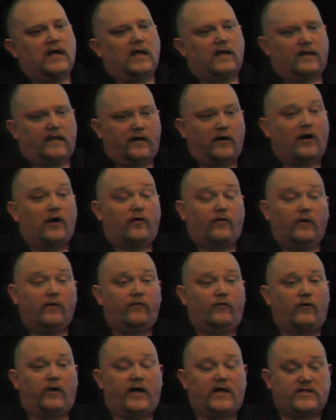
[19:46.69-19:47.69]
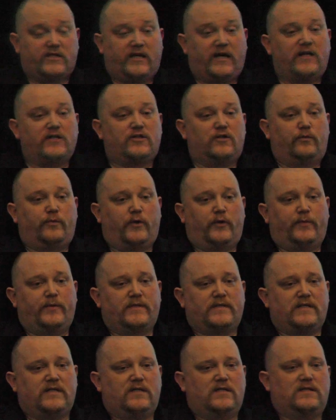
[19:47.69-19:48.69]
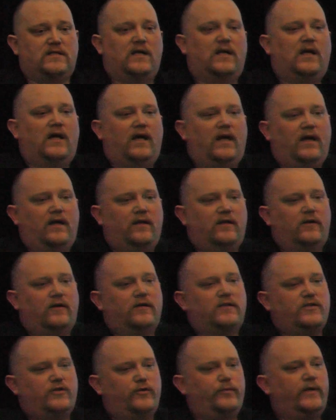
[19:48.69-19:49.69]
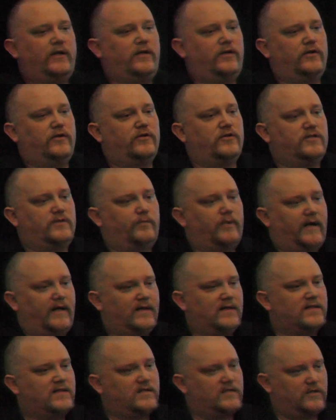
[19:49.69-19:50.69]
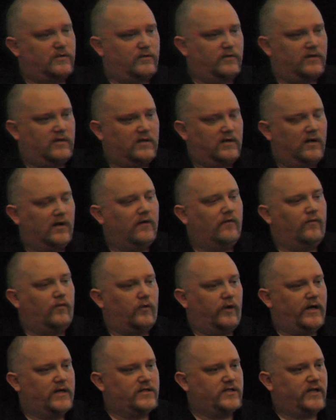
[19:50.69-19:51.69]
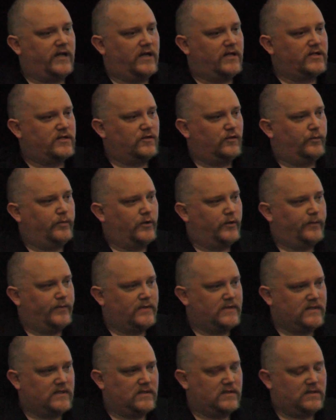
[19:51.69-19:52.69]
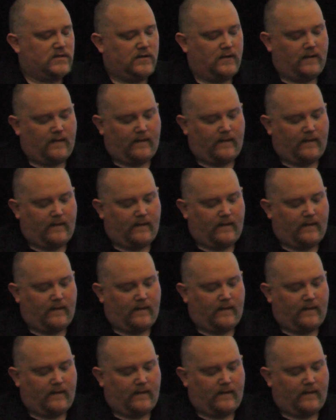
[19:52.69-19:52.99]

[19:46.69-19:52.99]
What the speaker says: They are for educational purposes, and they're to be used by the student for educational purposes.